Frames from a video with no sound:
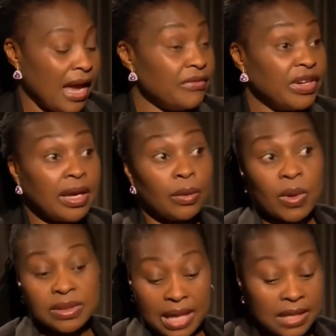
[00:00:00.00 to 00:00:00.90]
Every girl
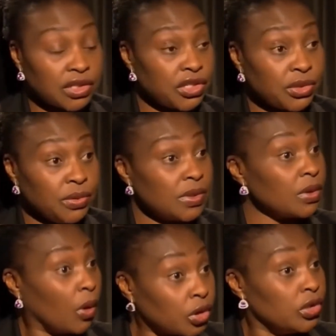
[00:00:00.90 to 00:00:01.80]
wants extra
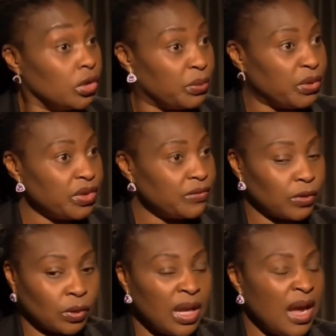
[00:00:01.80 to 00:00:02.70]
shoes or to look
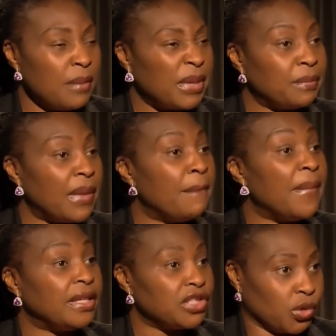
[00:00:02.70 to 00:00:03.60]
beautiful. But
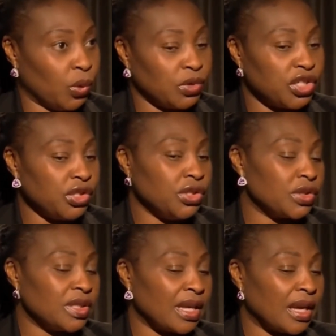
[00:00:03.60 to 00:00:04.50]
mom made sure. She
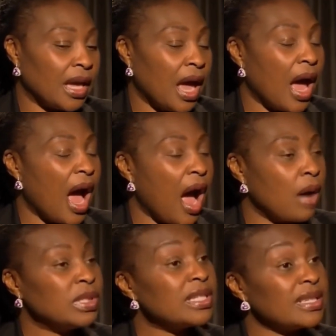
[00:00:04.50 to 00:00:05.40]
used to say,
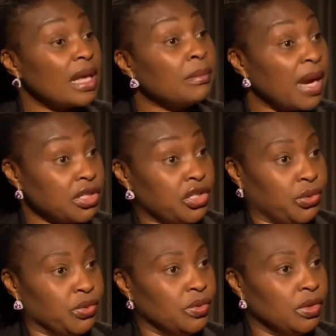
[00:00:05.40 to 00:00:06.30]
I will sell my
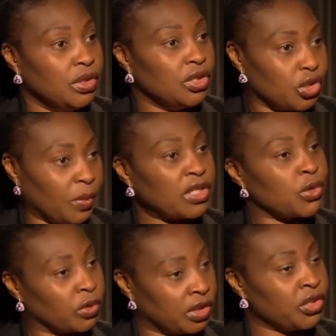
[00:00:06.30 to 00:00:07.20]
shoe to make
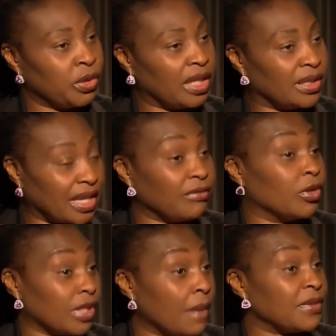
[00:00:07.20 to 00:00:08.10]
sure that you girls have
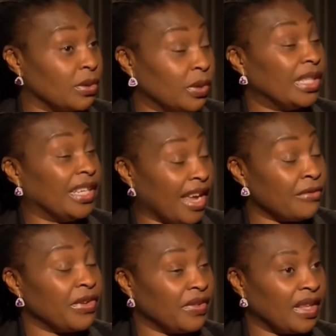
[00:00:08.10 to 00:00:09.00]
got absolutely
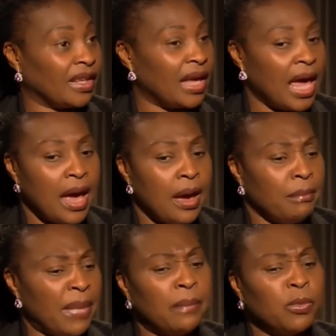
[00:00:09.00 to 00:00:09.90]
everything.
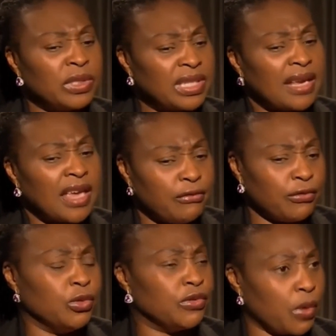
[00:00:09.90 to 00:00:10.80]
Mom would take her
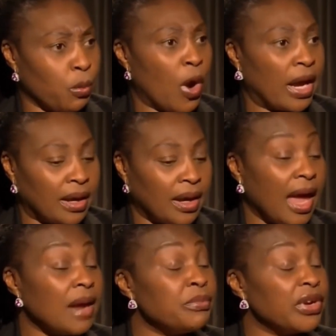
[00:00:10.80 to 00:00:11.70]
food from work
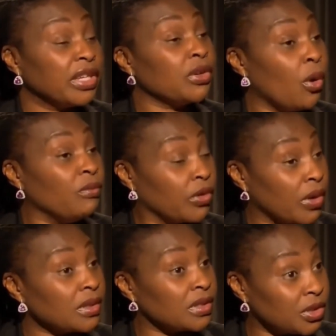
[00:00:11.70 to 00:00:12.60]
and bring it home
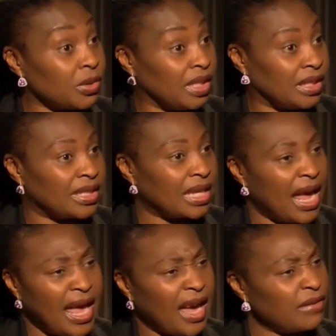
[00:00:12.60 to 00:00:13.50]
for us to eat.
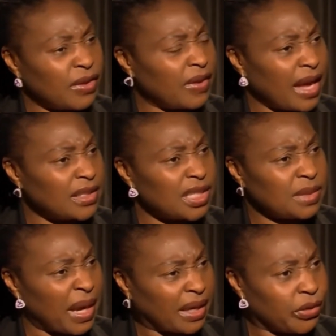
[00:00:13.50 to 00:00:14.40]
And for that,
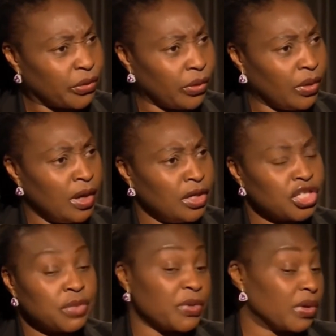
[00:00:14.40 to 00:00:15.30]
she's my hero.
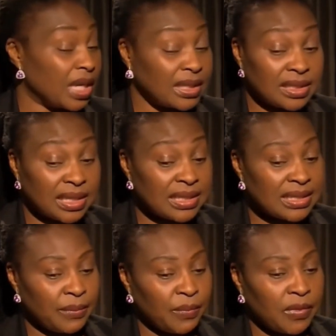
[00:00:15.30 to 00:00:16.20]
She protected
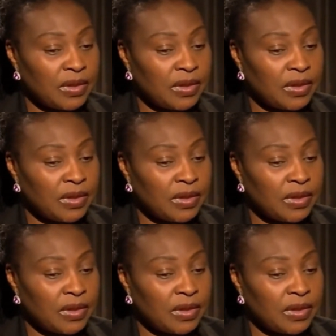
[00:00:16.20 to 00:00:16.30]
us.